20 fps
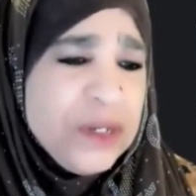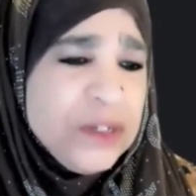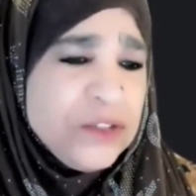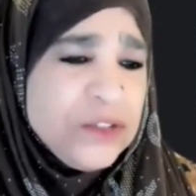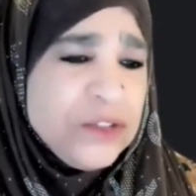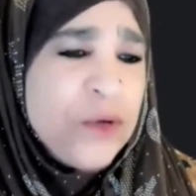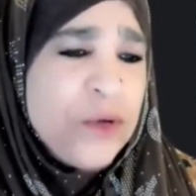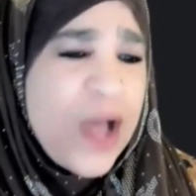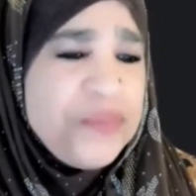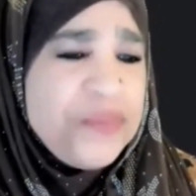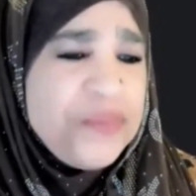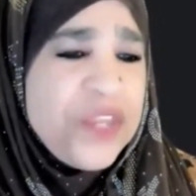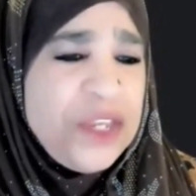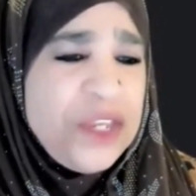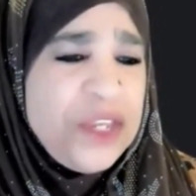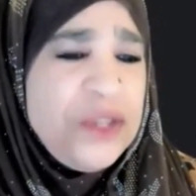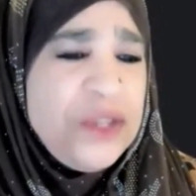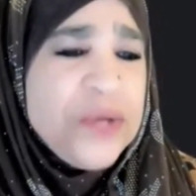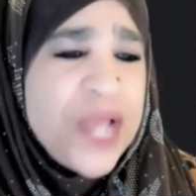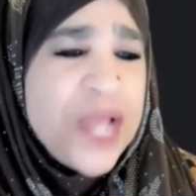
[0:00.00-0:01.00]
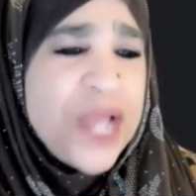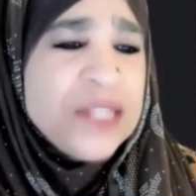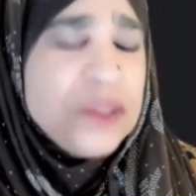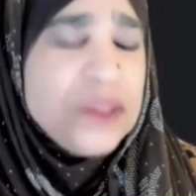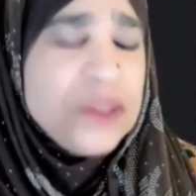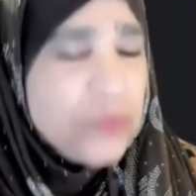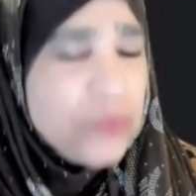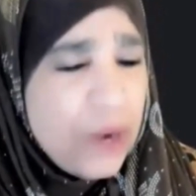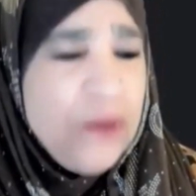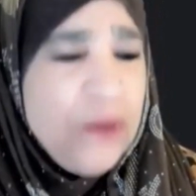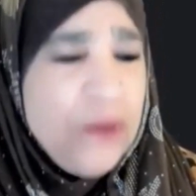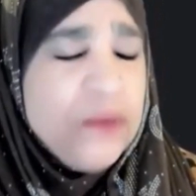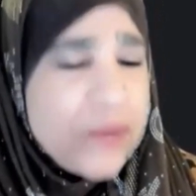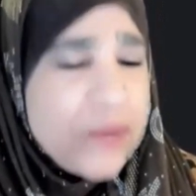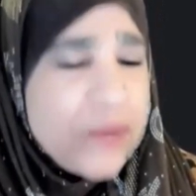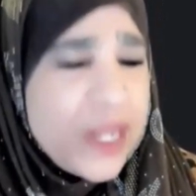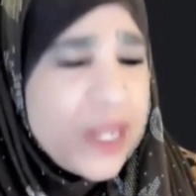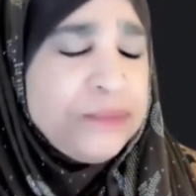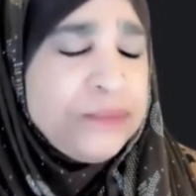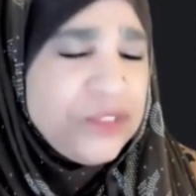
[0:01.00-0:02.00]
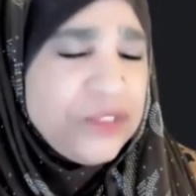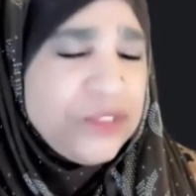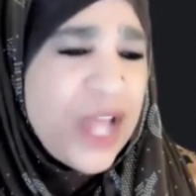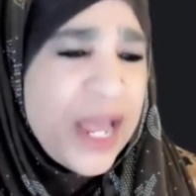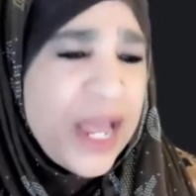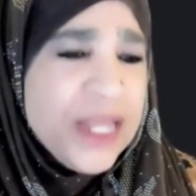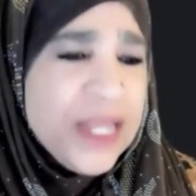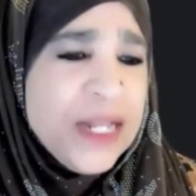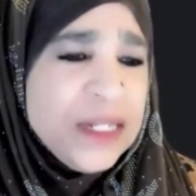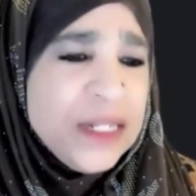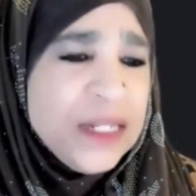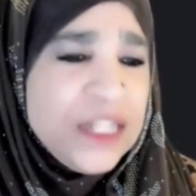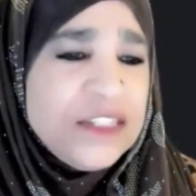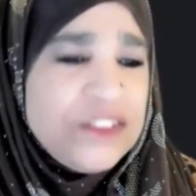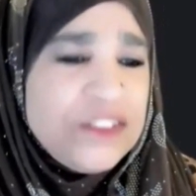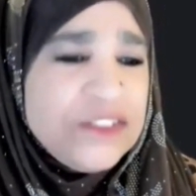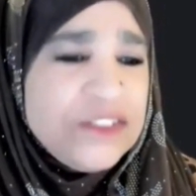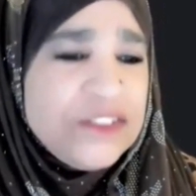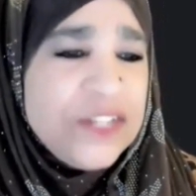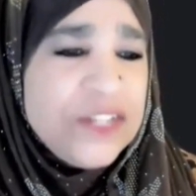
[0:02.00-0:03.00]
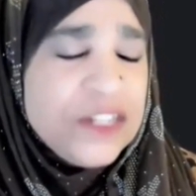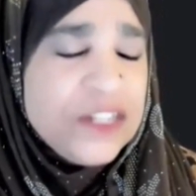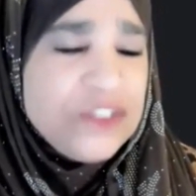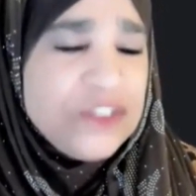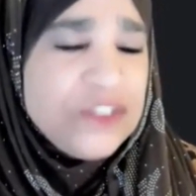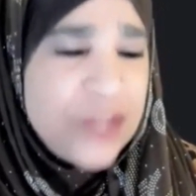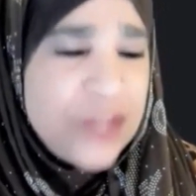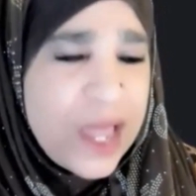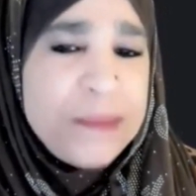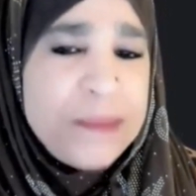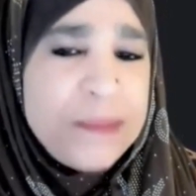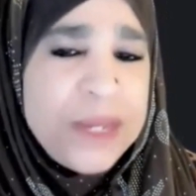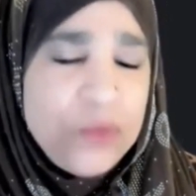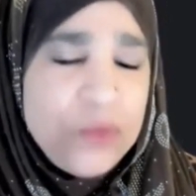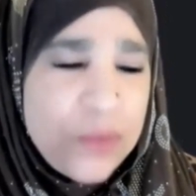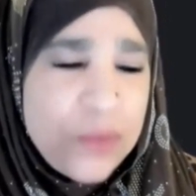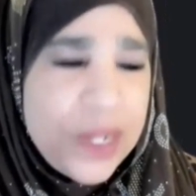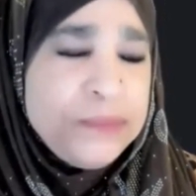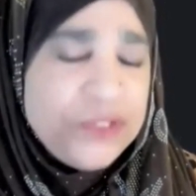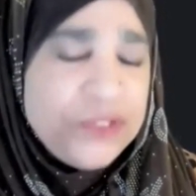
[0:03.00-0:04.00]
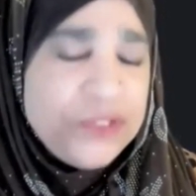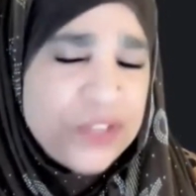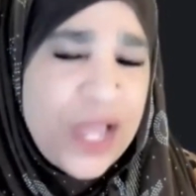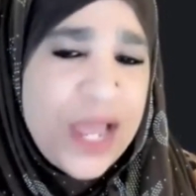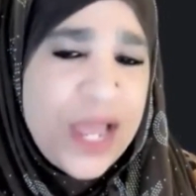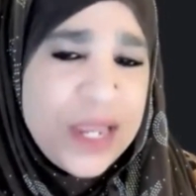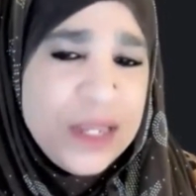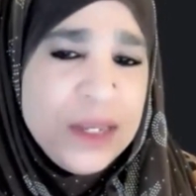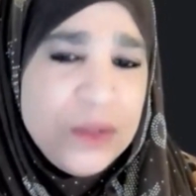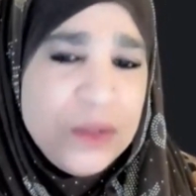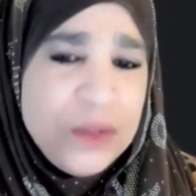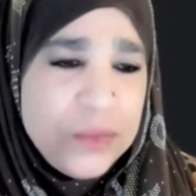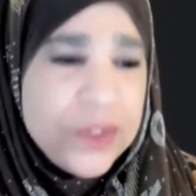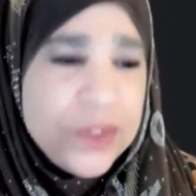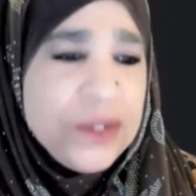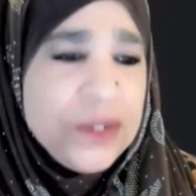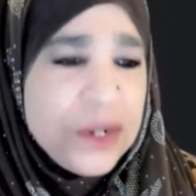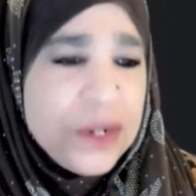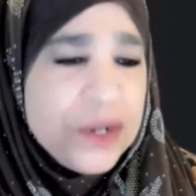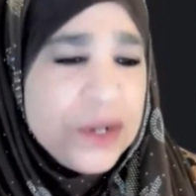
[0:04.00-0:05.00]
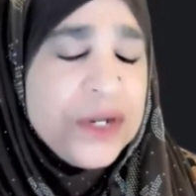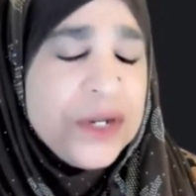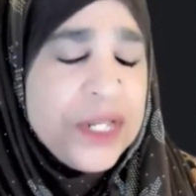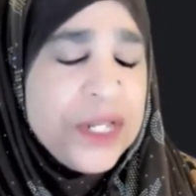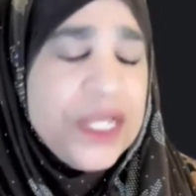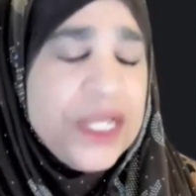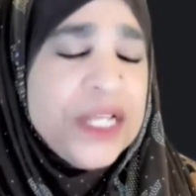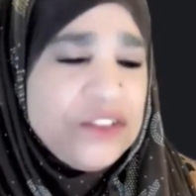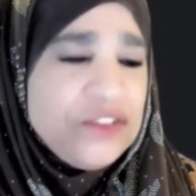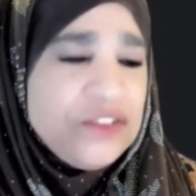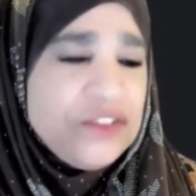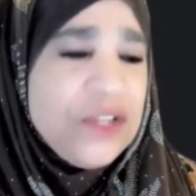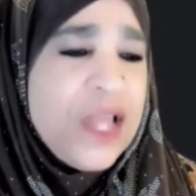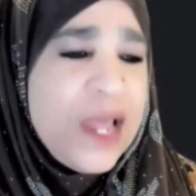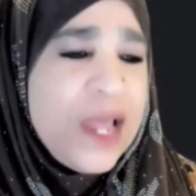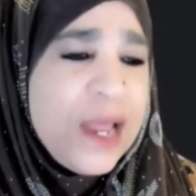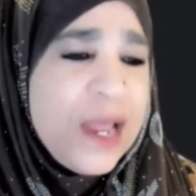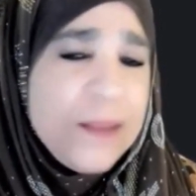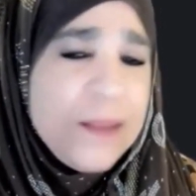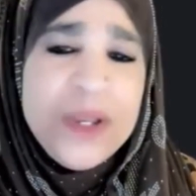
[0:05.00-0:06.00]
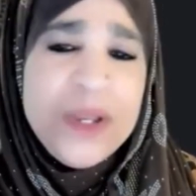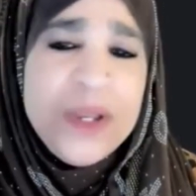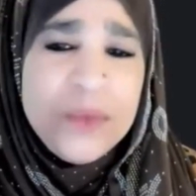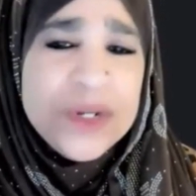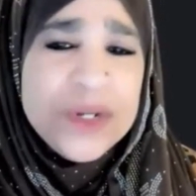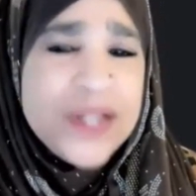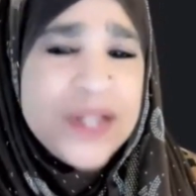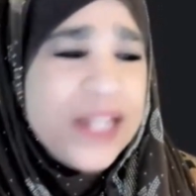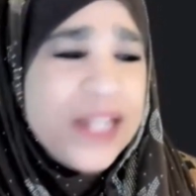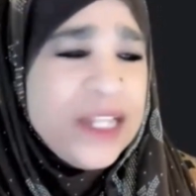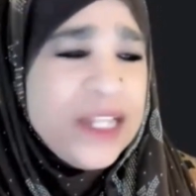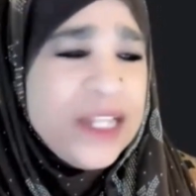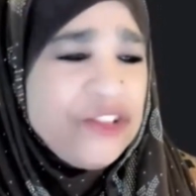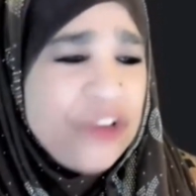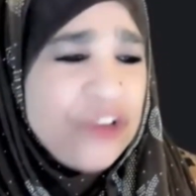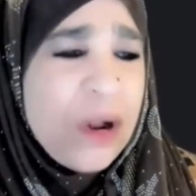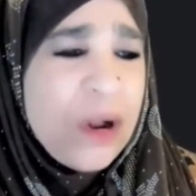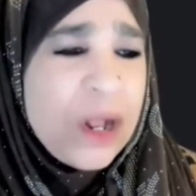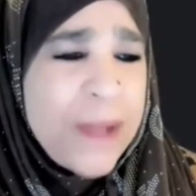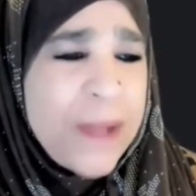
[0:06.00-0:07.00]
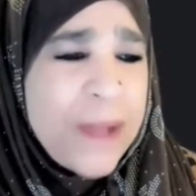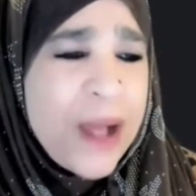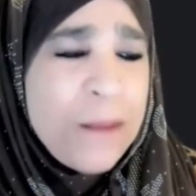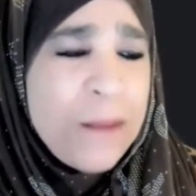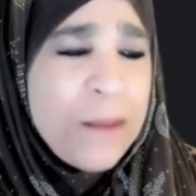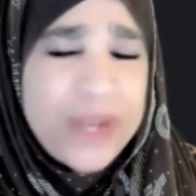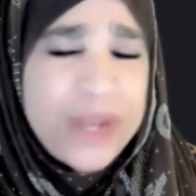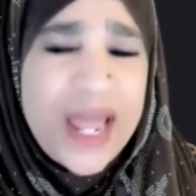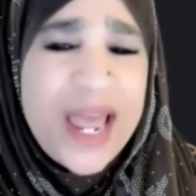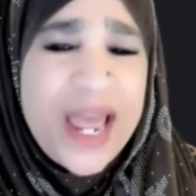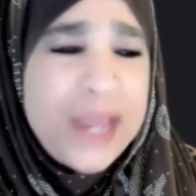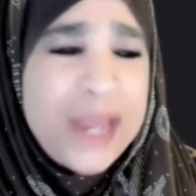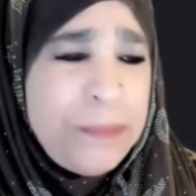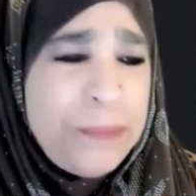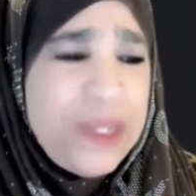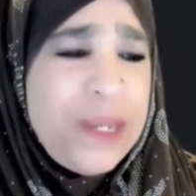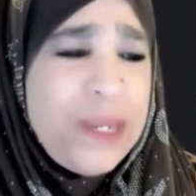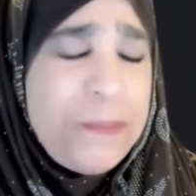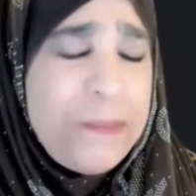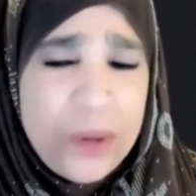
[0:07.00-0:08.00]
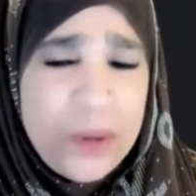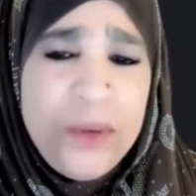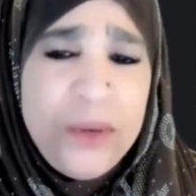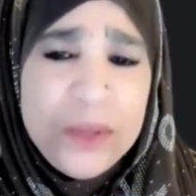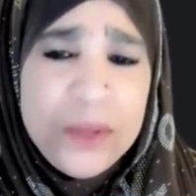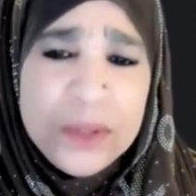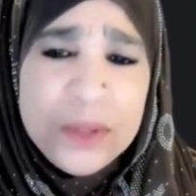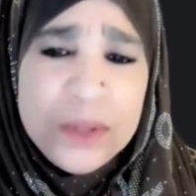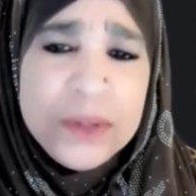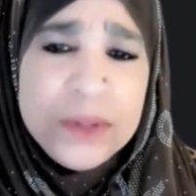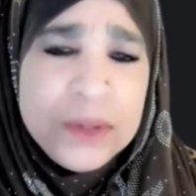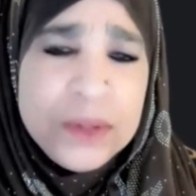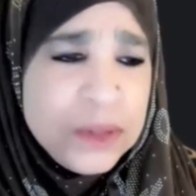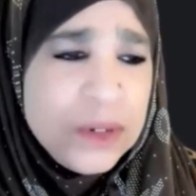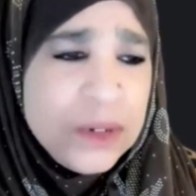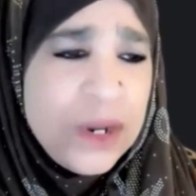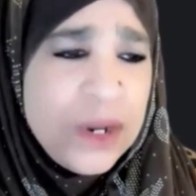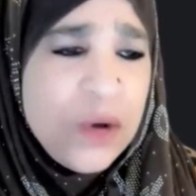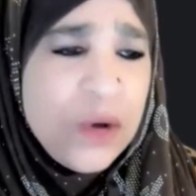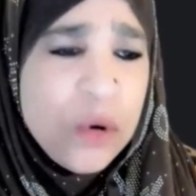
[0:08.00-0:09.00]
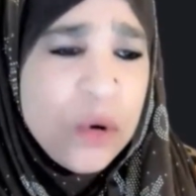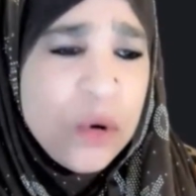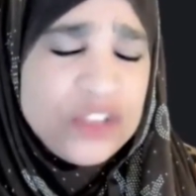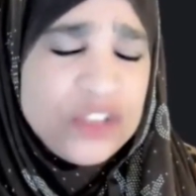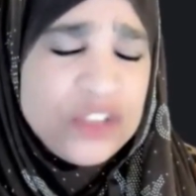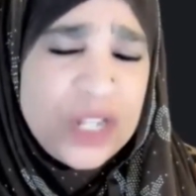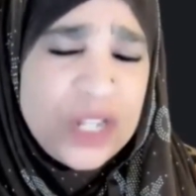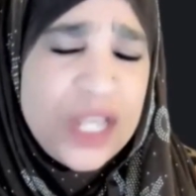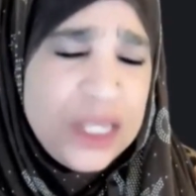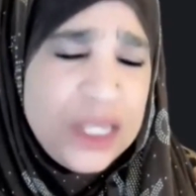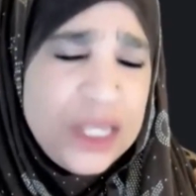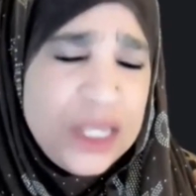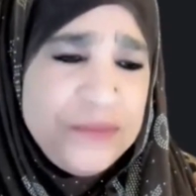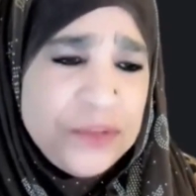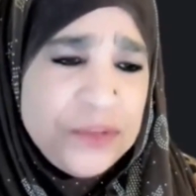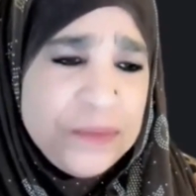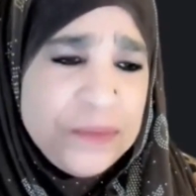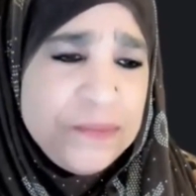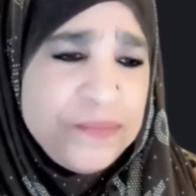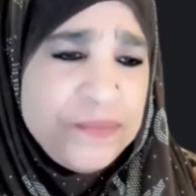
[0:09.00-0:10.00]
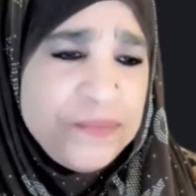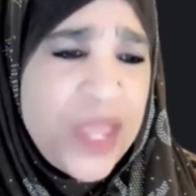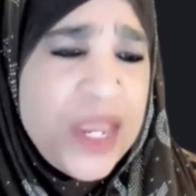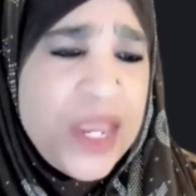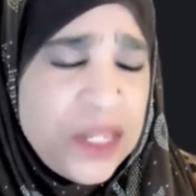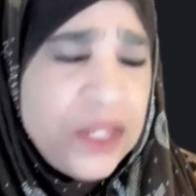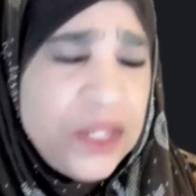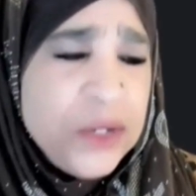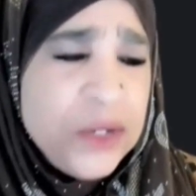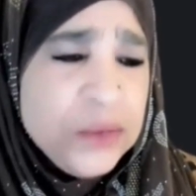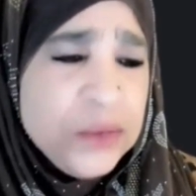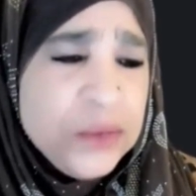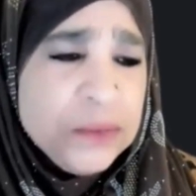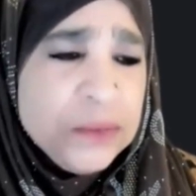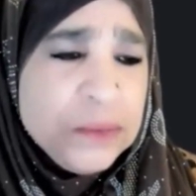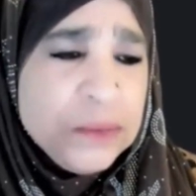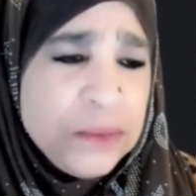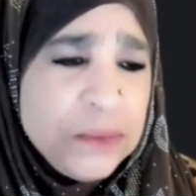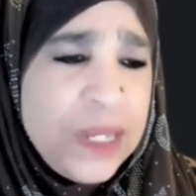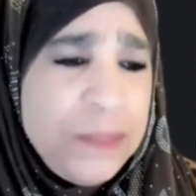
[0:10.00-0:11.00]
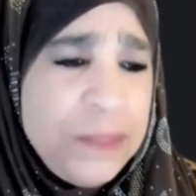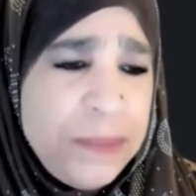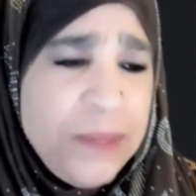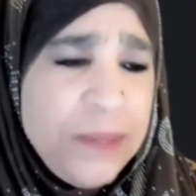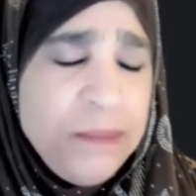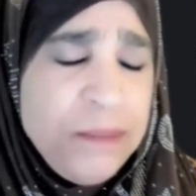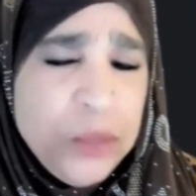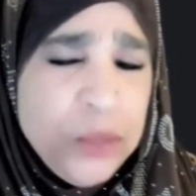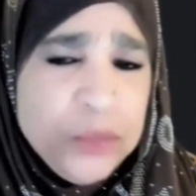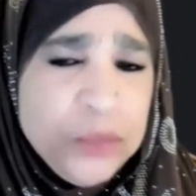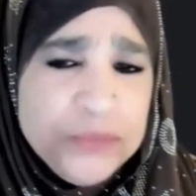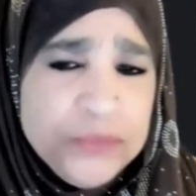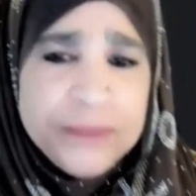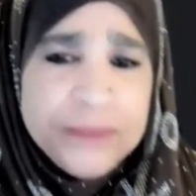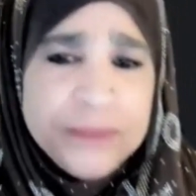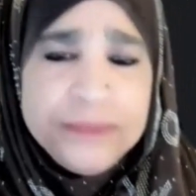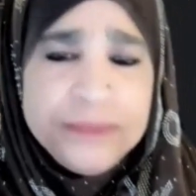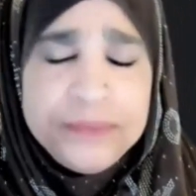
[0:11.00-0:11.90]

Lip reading: So I think you got the wrong website. This is an Islamic website. We're learning Islam. We're not here to talk about blind people or slaves. Thank you. Keep it moving.